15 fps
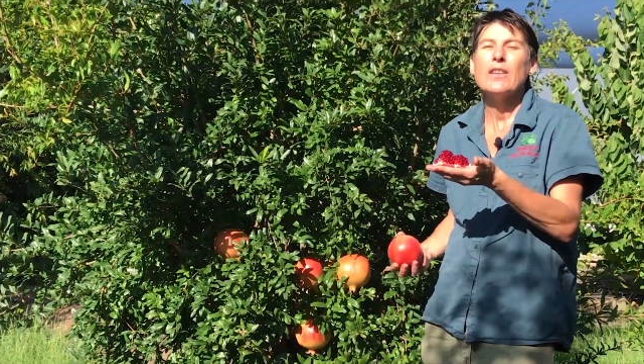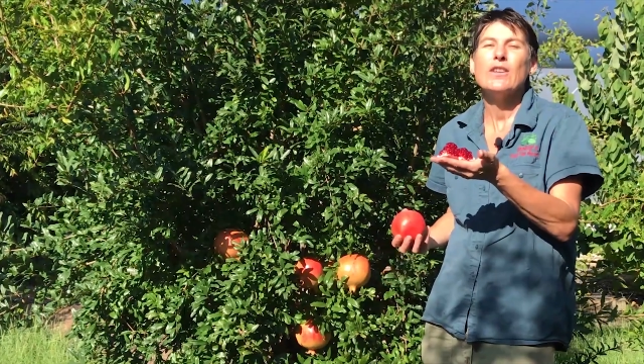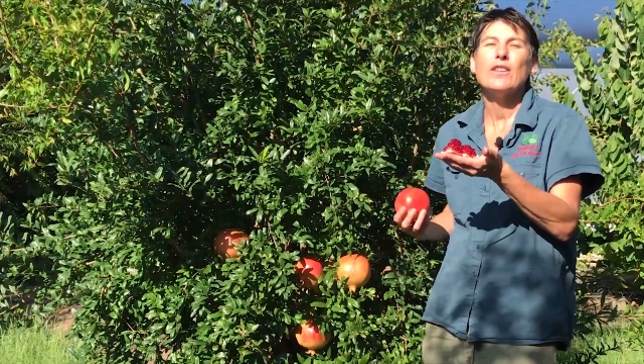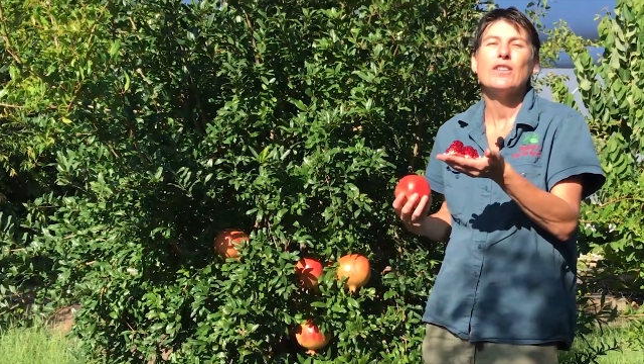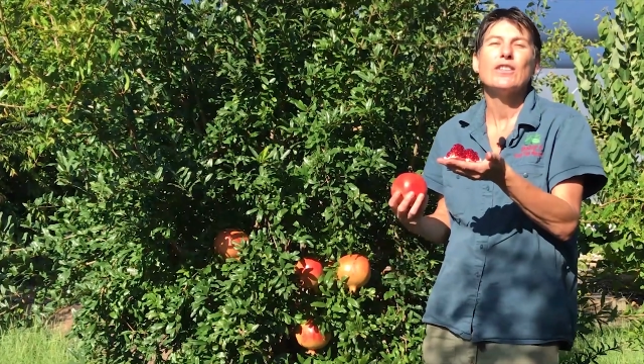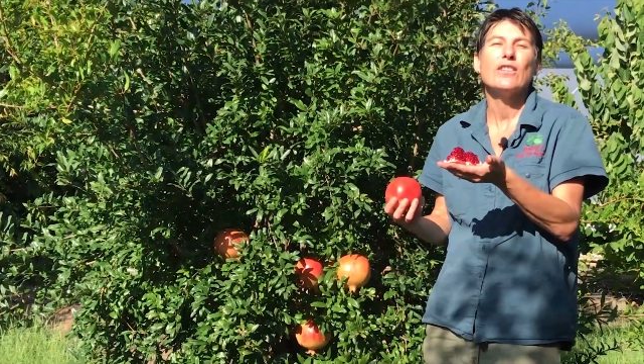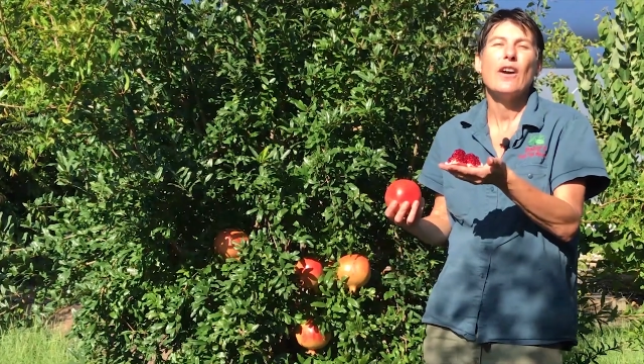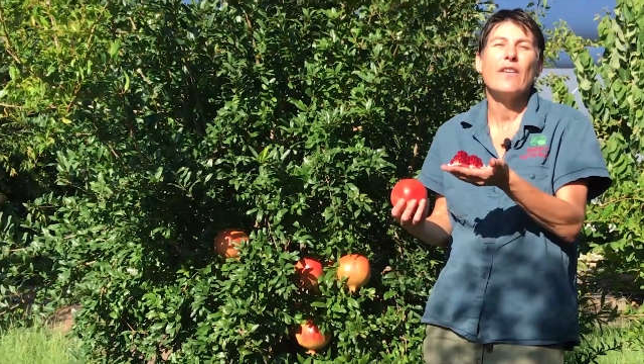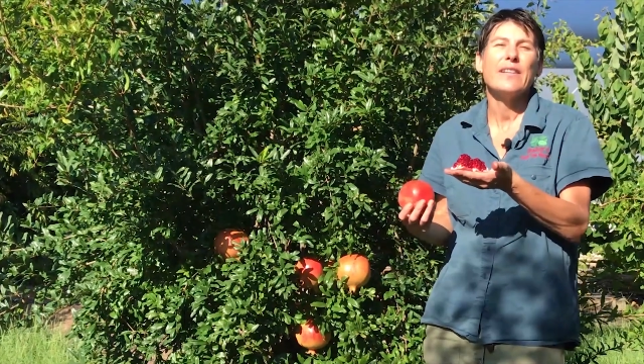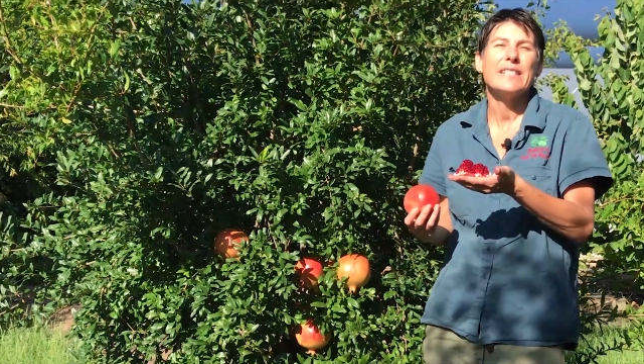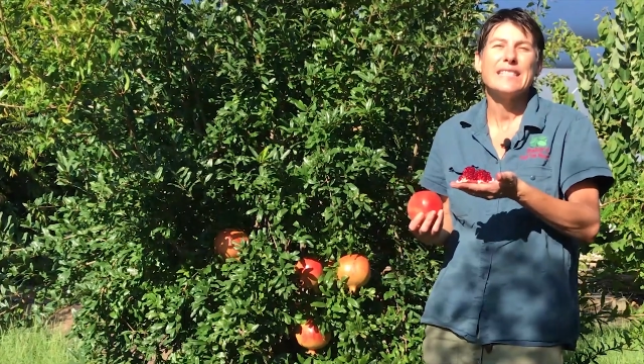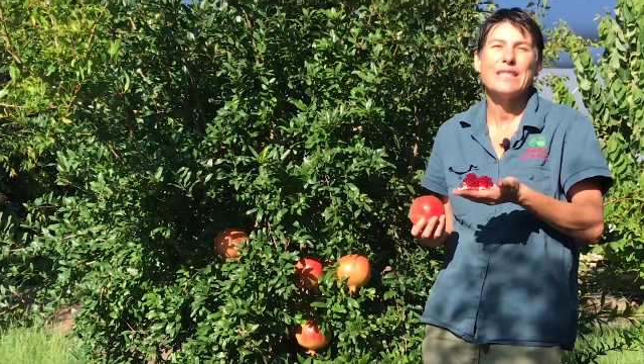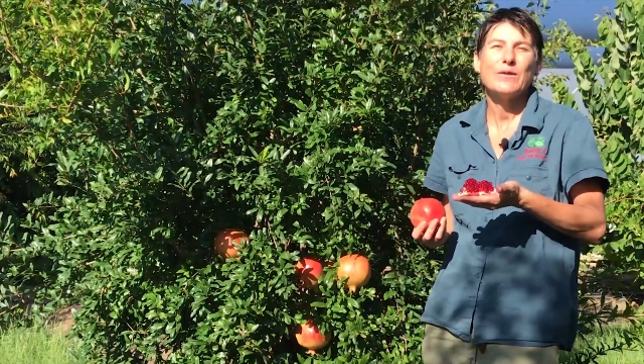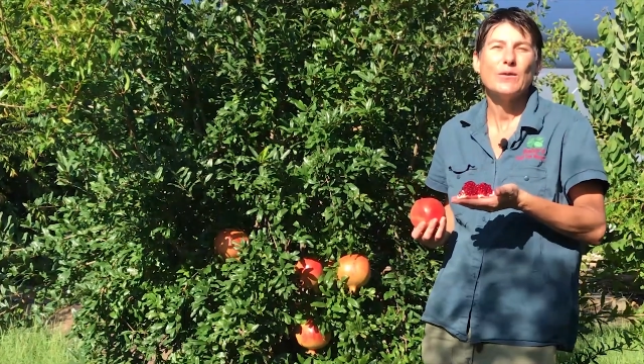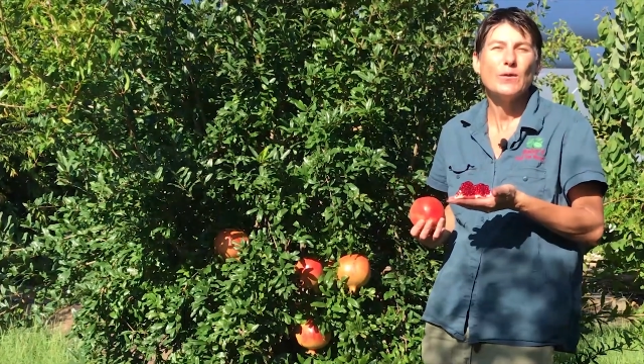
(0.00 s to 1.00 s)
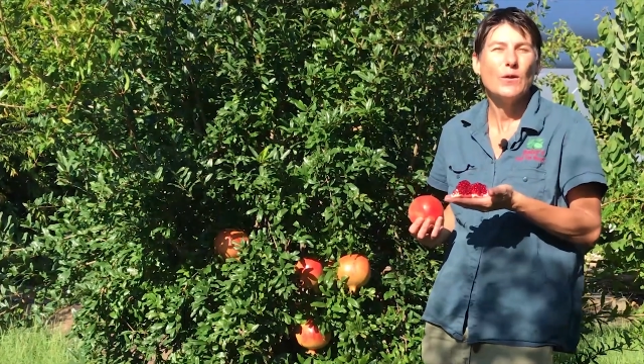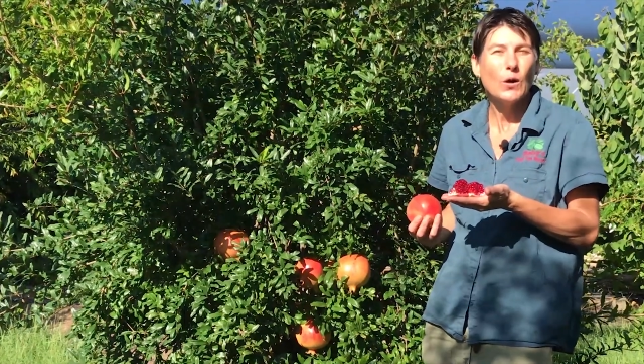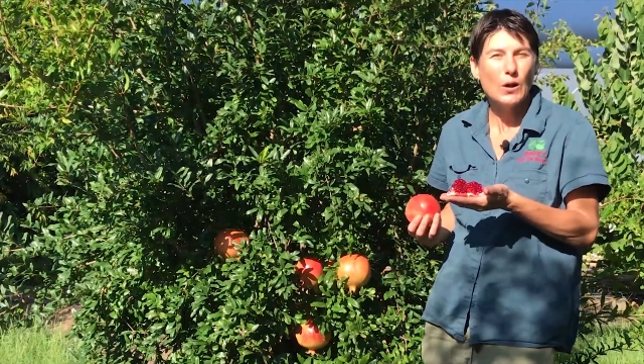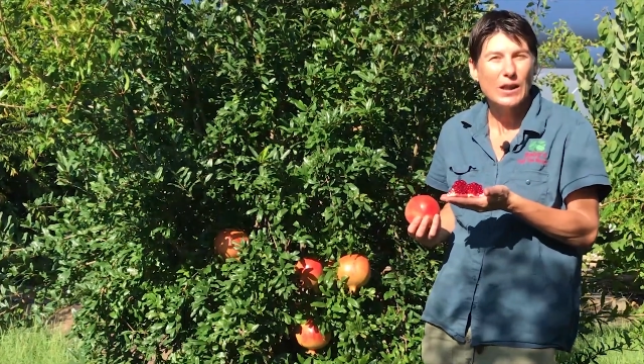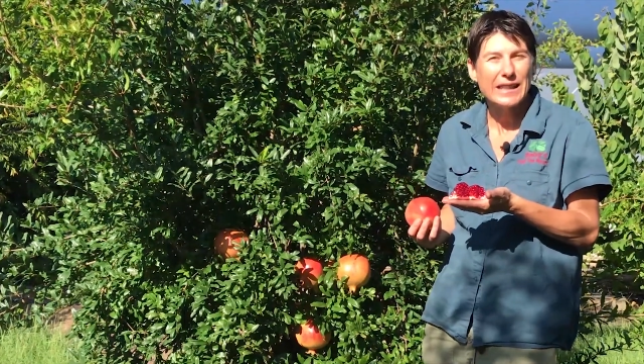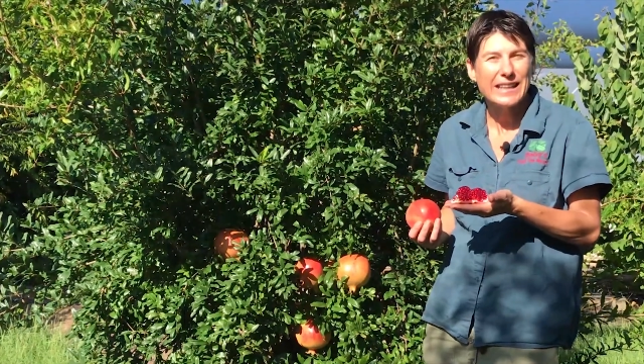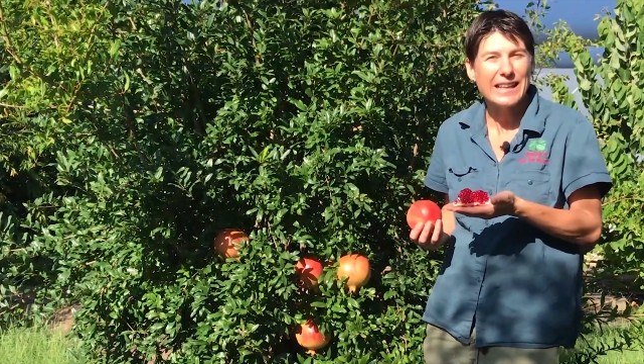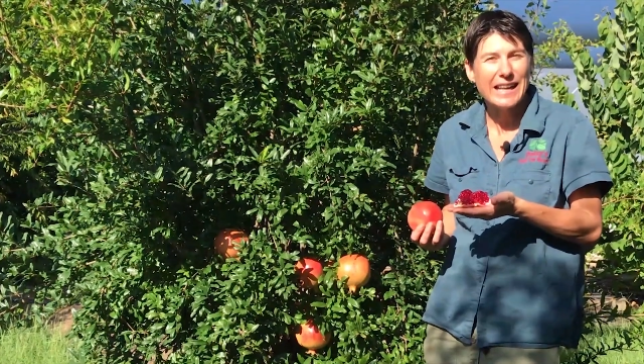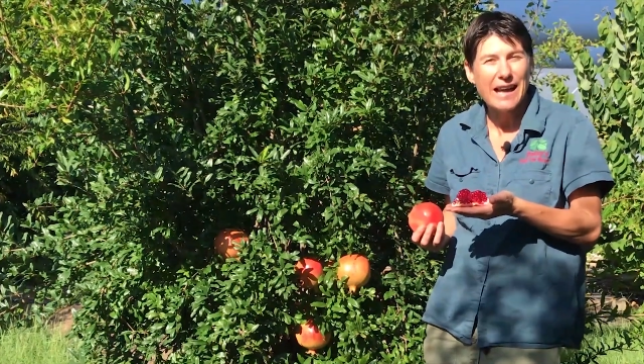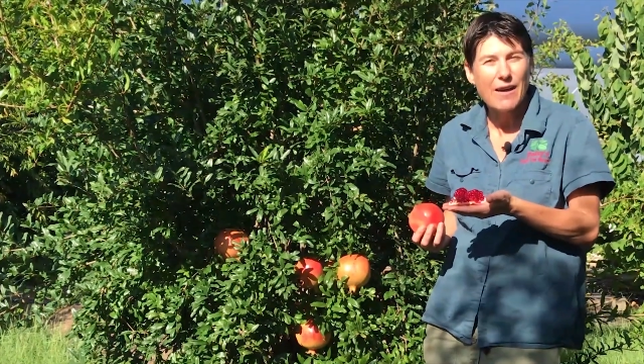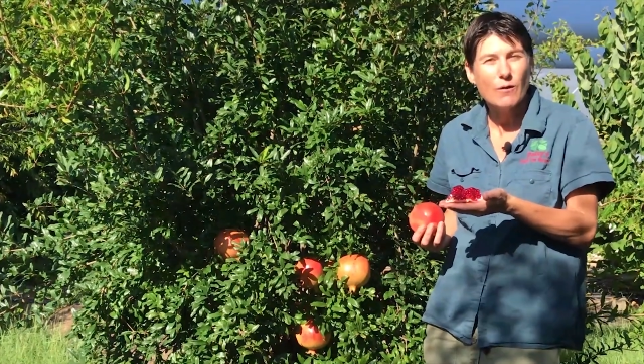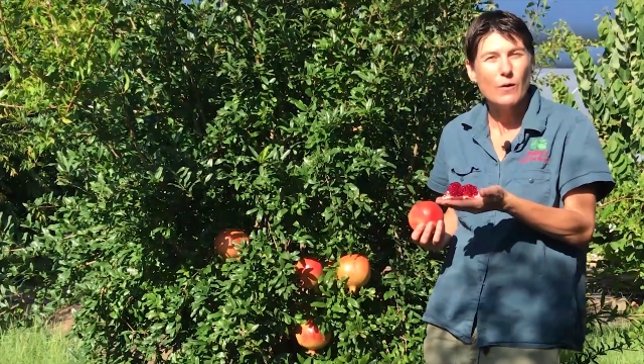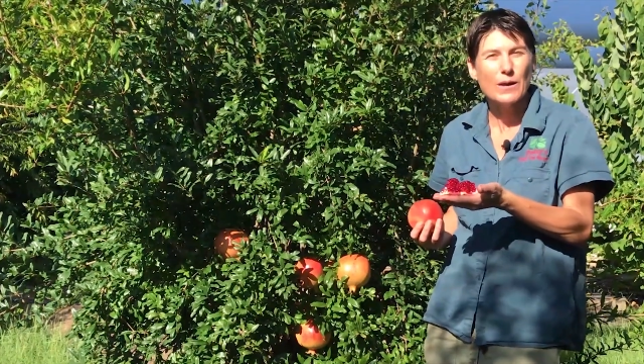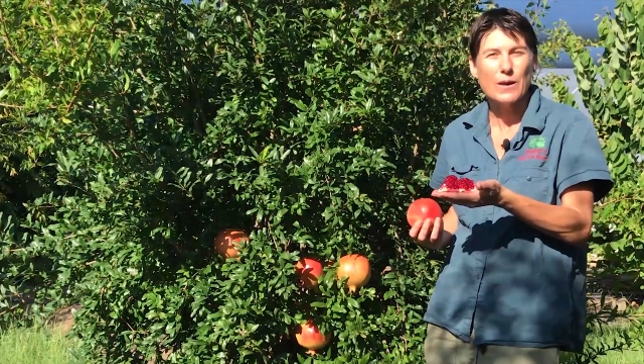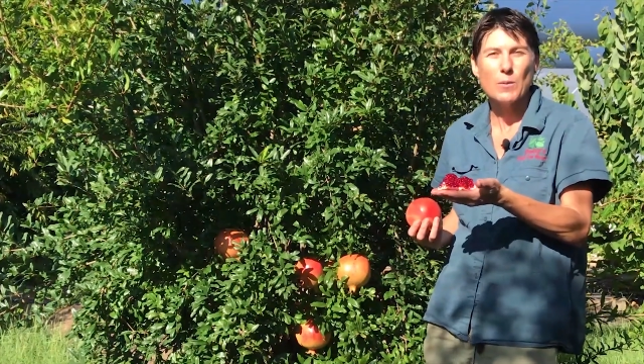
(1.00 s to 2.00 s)
You're going to fall in
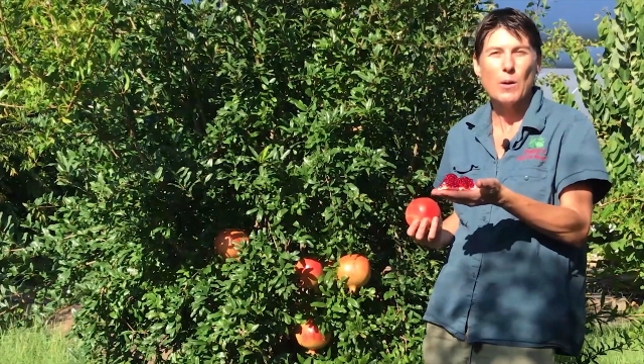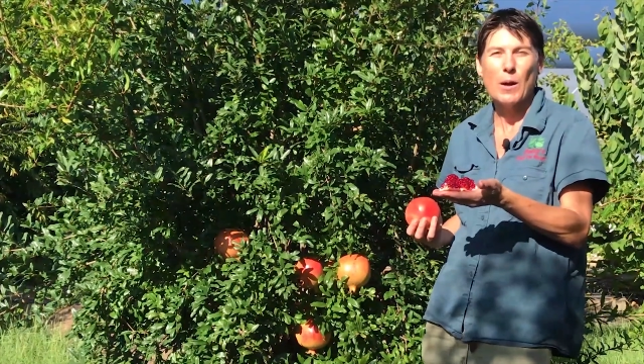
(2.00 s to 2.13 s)
love with a